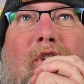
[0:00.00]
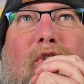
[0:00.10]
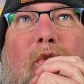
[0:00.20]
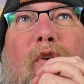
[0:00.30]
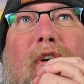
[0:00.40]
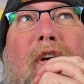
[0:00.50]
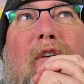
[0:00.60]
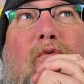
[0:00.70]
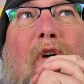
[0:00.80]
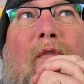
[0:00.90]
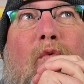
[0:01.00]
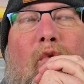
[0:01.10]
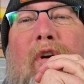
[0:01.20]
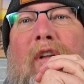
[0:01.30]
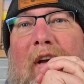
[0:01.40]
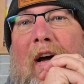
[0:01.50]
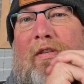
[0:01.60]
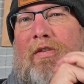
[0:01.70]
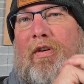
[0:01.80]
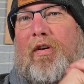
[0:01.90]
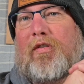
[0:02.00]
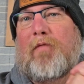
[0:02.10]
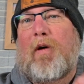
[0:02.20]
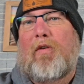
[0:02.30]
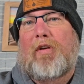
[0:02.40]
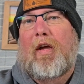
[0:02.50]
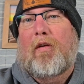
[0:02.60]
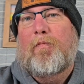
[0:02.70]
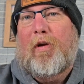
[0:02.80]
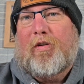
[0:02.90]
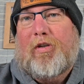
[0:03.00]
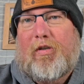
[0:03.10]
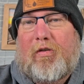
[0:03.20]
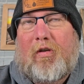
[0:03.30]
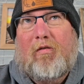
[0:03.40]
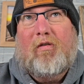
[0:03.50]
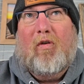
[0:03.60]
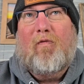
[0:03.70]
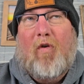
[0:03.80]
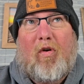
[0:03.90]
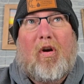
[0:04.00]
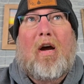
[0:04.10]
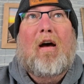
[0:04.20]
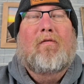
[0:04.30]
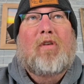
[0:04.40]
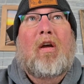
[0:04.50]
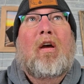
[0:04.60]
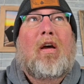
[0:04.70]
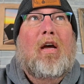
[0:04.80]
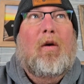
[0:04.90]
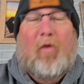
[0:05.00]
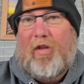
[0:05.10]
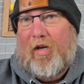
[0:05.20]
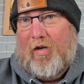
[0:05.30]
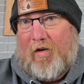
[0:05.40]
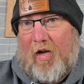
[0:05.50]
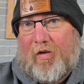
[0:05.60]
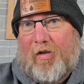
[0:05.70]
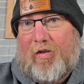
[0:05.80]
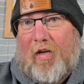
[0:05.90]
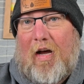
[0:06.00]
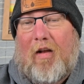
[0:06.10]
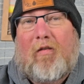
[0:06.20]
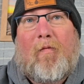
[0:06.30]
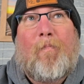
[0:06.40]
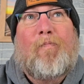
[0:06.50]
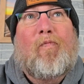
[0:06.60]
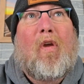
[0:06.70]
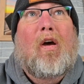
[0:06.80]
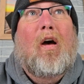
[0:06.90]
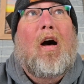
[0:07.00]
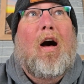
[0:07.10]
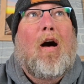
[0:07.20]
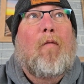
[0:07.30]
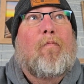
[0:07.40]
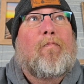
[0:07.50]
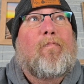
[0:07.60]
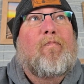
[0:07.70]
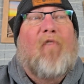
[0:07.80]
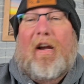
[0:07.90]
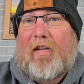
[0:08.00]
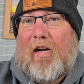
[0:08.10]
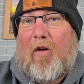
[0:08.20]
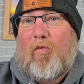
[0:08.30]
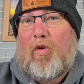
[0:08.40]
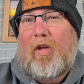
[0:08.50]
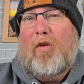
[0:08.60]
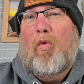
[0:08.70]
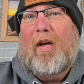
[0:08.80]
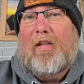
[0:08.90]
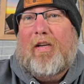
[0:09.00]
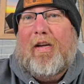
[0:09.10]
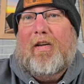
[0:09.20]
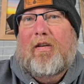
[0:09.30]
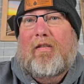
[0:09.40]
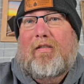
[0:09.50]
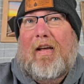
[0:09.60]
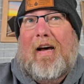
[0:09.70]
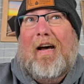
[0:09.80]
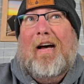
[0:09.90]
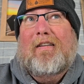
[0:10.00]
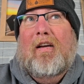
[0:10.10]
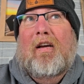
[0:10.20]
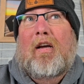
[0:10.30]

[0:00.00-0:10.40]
2 years where I've really gotten serious about taking pictures, you know, photographs with the intent to sell. Finding out really quickly that